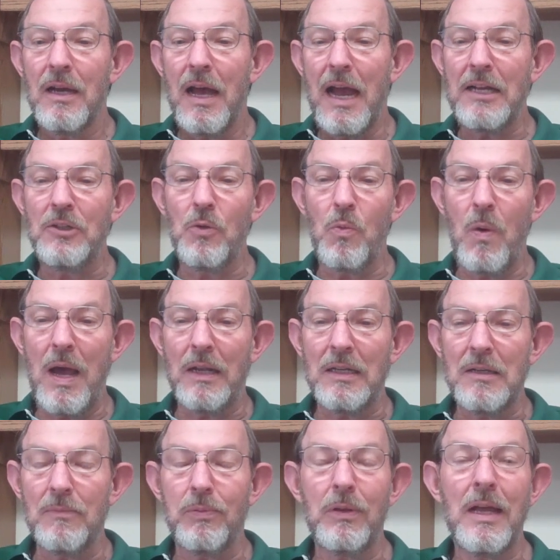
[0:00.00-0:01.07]
a
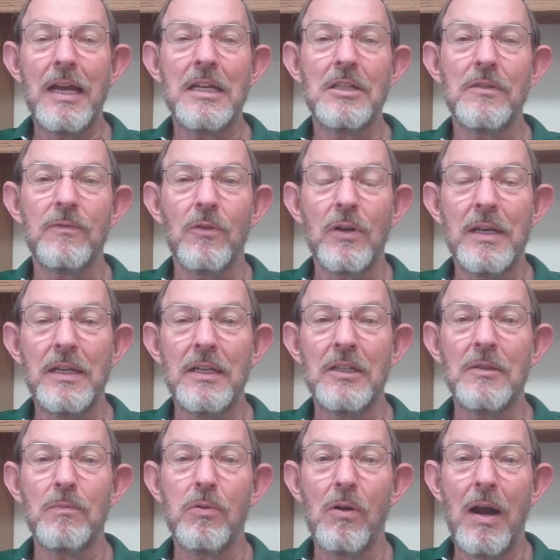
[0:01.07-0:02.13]
dwelling place for his
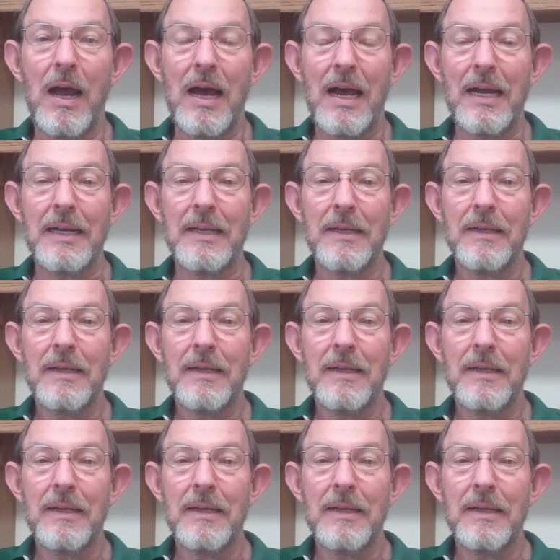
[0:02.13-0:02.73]
bride.